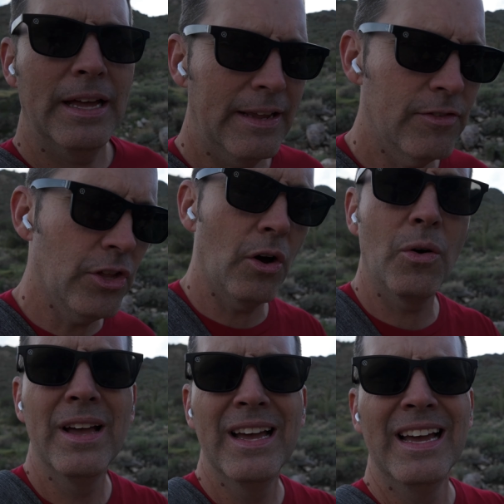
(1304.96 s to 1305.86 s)
Even
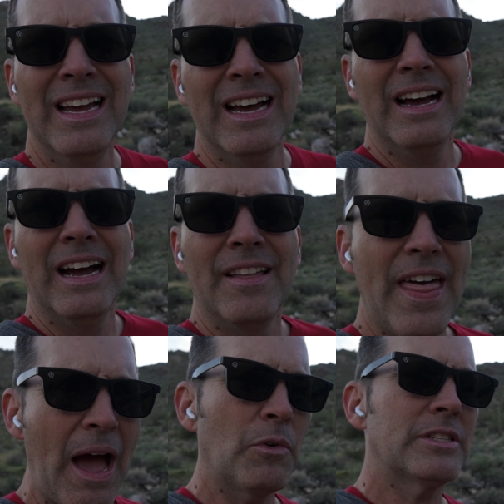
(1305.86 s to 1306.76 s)
though
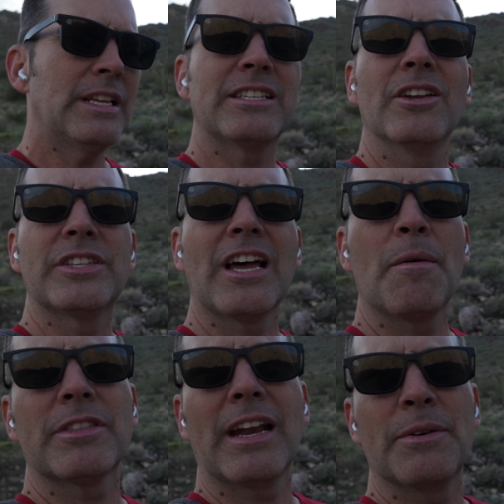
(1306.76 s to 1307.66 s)
that wasn't necessarily the
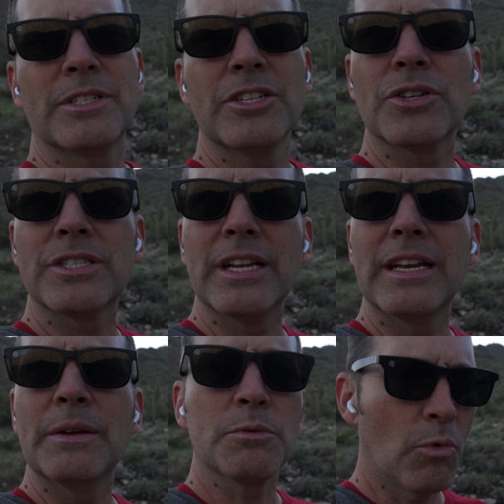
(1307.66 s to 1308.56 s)
topic that I was interested
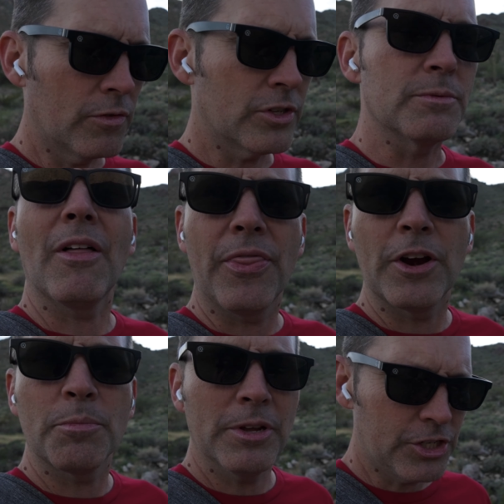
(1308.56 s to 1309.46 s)
in, it was more of just about
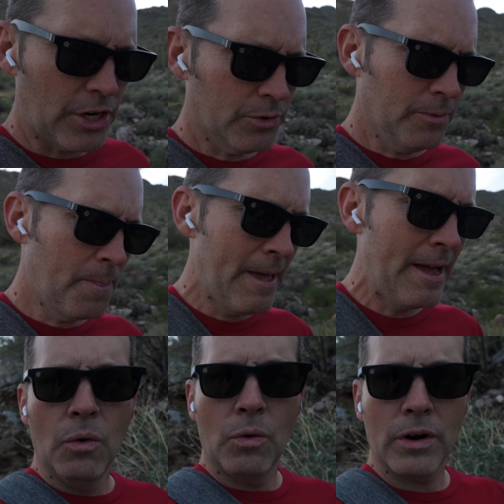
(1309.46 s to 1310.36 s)
therapy in general.
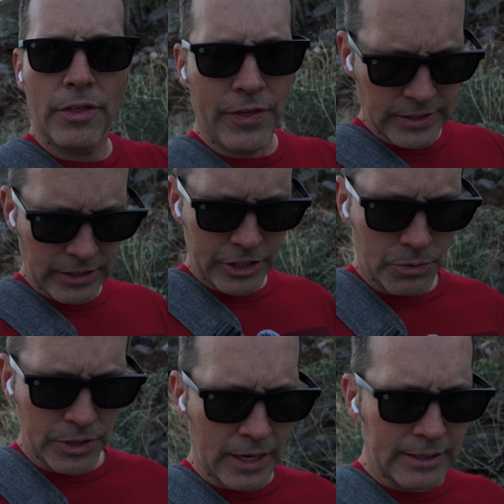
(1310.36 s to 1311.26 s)
One of the things that she
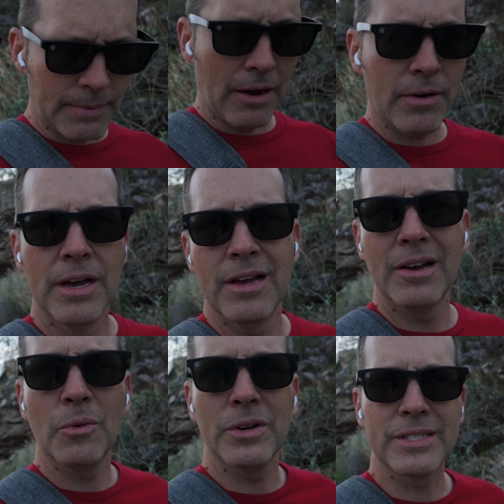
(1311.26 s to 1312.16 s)
was talking about
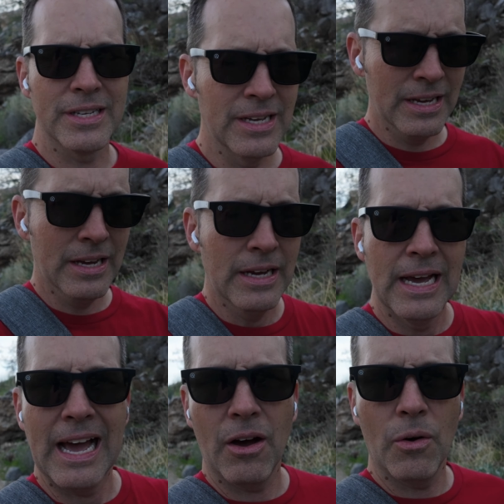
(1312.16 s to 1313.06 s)
was
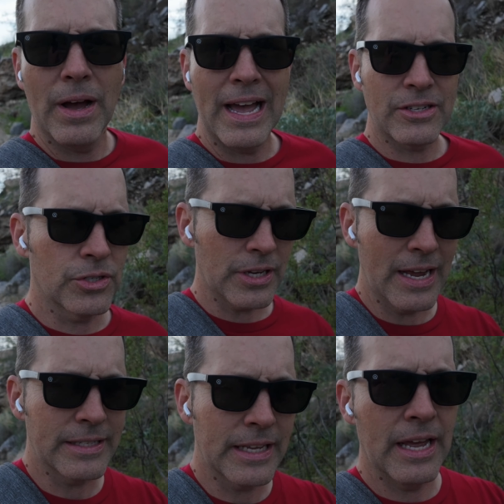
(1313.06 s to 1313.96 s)
how
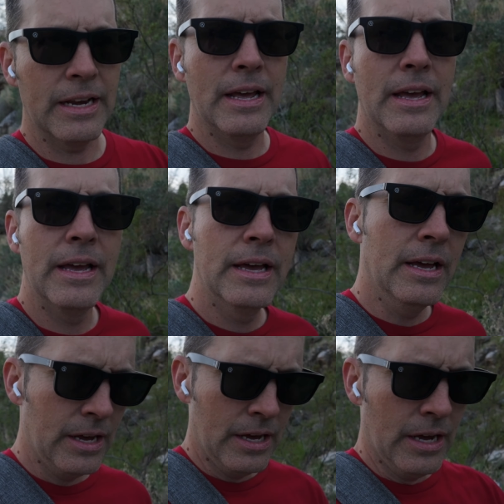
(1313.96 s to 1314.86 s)
exercise can,
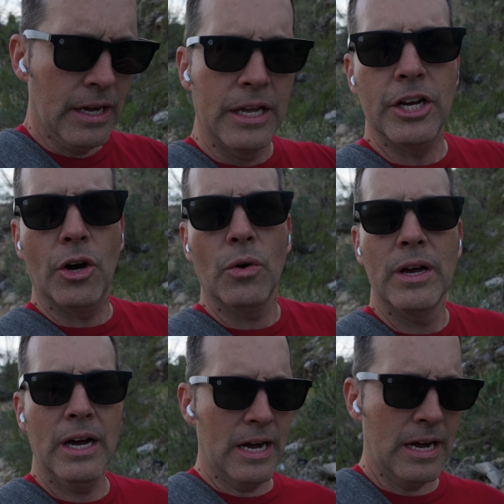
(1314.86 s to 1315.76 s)
you know,
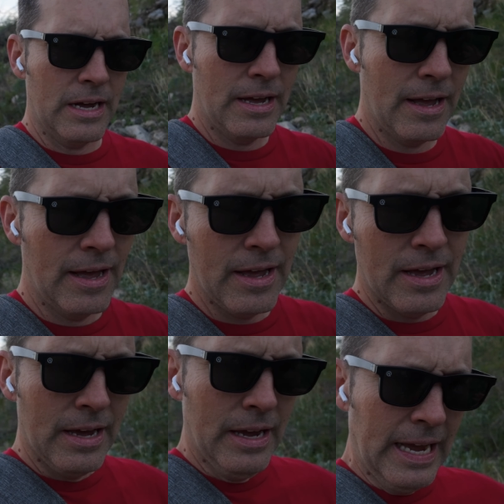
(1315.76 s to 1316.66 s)

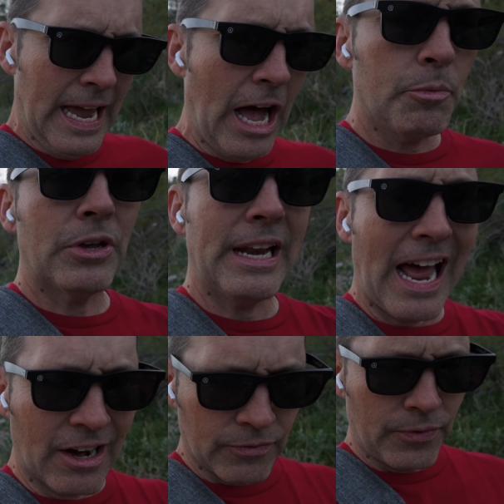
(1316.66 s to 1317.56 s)
help you get
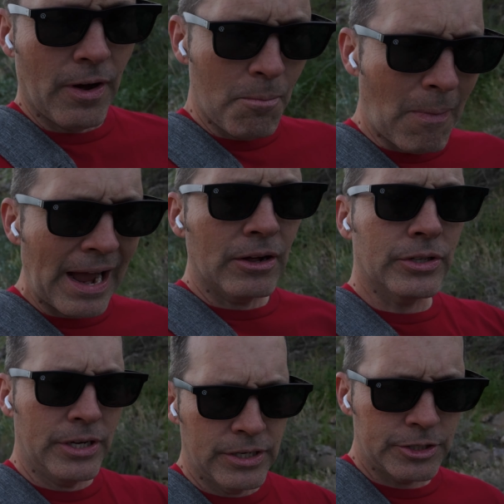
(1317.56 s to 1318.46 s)
out of a
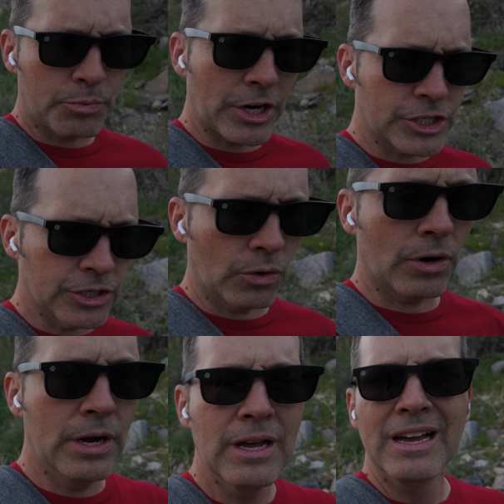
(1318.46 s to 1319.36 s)
mild depression or